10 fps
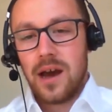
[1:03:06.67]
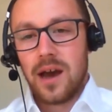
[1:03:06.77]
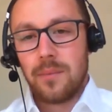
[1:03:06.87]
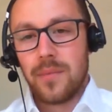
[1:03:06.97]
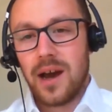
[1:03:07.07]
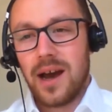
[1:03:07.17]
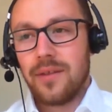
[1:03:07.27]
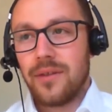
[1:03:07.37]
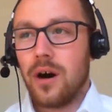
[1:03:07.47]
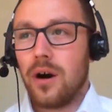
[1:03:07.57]

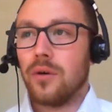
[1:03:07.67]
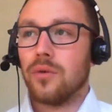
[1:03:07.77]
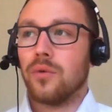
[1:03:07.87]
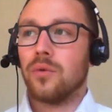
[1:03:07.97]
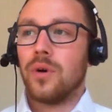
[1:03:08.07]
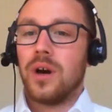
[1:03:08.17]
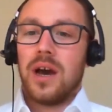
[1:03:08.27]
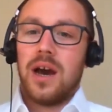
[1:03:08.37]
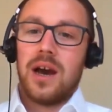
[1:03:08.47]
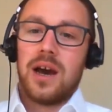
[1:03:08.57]
at the whole
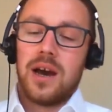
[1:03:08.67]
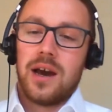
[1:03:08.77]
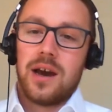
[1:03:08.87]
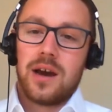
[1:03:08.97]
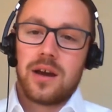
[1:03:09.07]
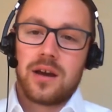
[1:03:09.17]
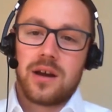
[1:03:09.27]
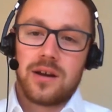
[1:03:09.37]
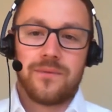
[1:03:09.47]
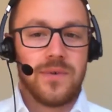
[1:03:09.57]
kind
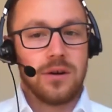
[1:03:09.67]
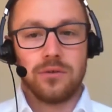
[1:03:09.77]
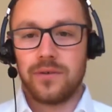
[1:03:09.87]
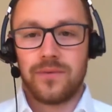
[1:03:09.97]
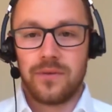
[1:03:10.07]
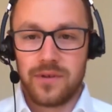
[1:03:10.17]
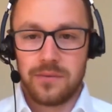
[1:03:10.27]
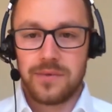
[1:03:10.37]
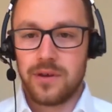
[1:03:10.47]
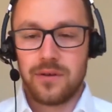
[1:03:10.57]
of field of
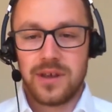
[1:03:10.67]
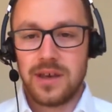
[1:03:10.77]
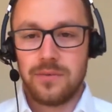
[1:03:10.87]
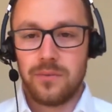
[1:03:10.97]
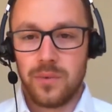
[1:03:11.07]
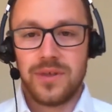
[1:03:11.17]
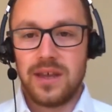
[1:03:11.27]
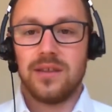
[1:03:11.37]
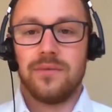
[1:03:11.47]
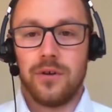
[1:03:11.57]
cybersecurity
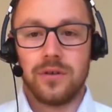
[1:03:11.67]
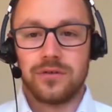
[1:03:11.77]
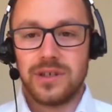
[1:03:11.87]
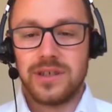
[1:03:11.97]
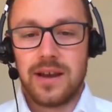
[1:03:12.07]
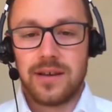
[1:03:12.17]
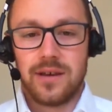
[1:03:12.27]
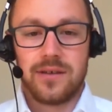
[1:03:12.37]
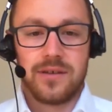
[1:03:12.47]
within the voluntary sector.